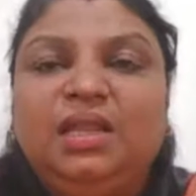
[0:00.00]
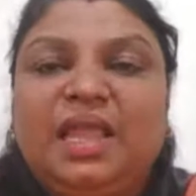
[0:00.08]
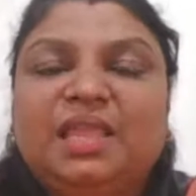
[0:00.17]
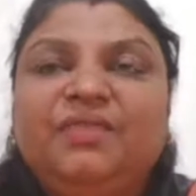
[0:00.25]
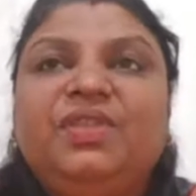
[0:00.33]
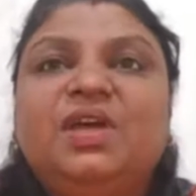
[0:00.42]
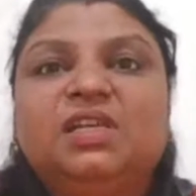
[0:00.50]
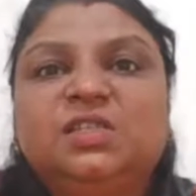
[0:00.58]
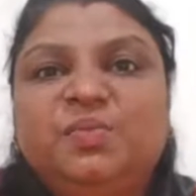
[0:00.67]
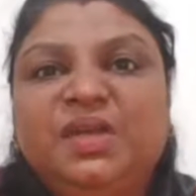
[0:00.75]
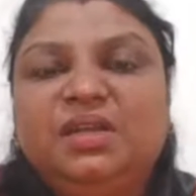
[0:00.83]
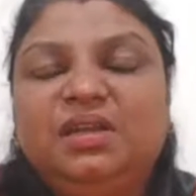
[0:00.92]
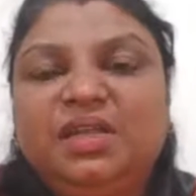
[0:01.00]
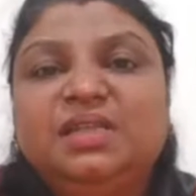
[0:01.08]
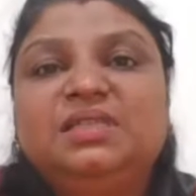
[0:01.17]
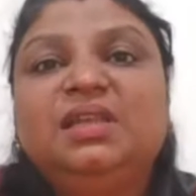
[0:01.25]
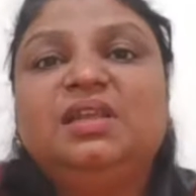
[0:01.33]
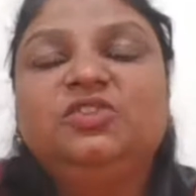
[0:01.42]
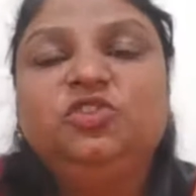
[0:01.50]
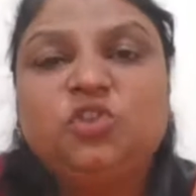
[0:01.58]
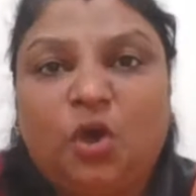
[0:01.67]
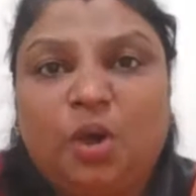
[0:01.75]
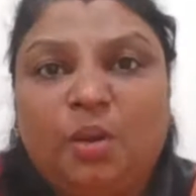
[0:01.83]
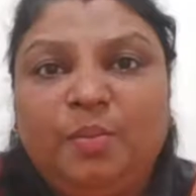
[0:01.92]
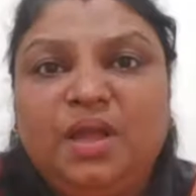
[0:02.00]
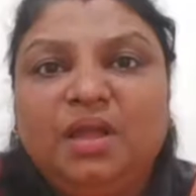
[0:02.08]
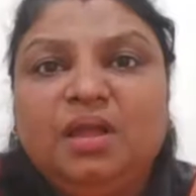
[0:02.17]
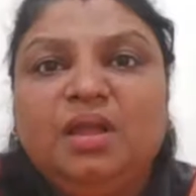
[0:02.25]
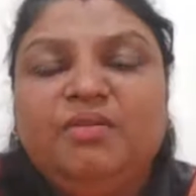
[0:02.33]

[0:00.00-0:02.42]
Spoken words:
like if the husband is in a job